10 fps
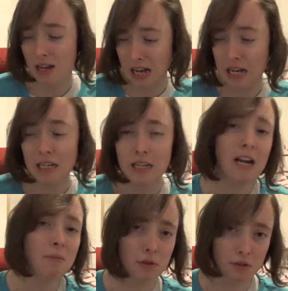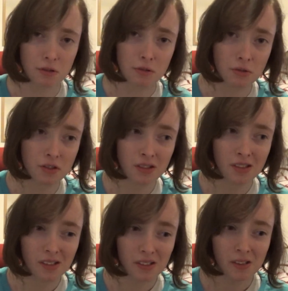any episodes
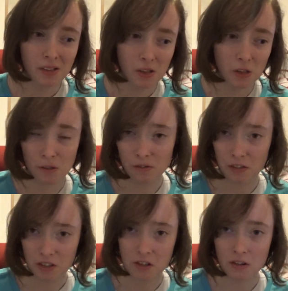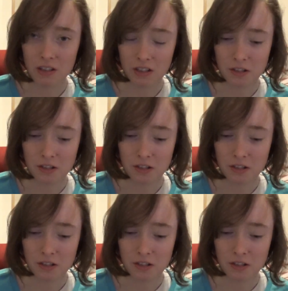of the series.